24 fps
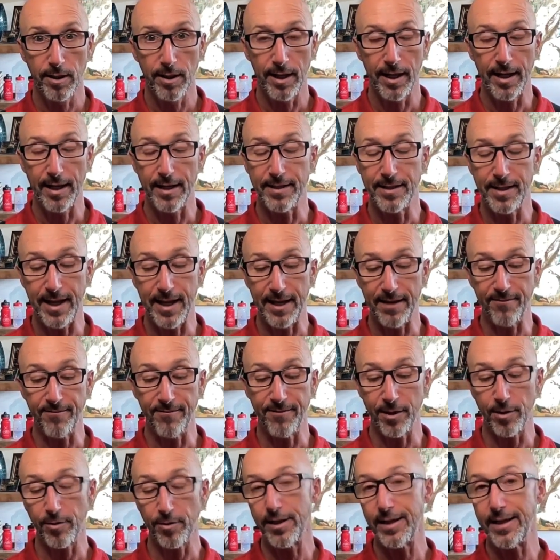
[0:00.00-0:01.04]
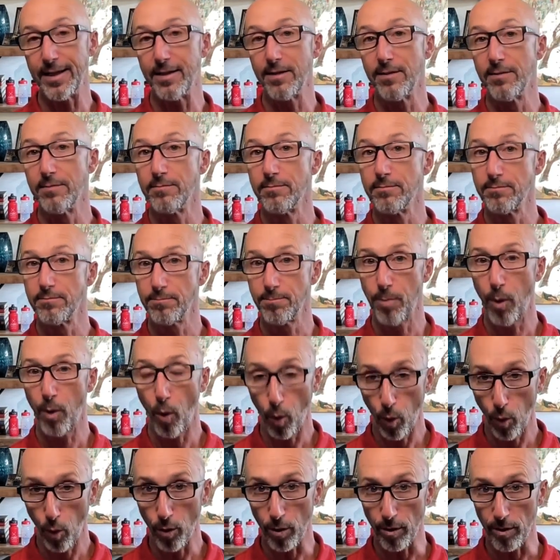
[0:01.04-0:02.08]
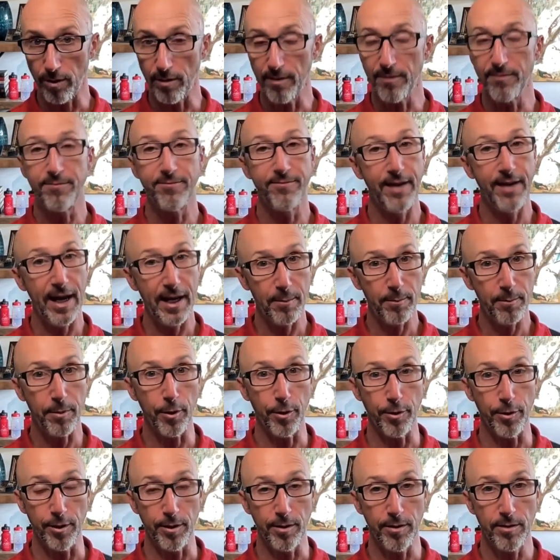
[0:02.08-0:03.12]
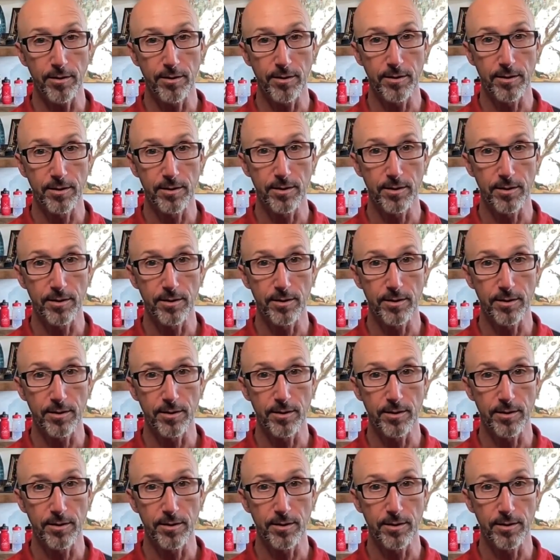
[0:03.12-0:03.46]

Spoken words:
and a very poor fat burner,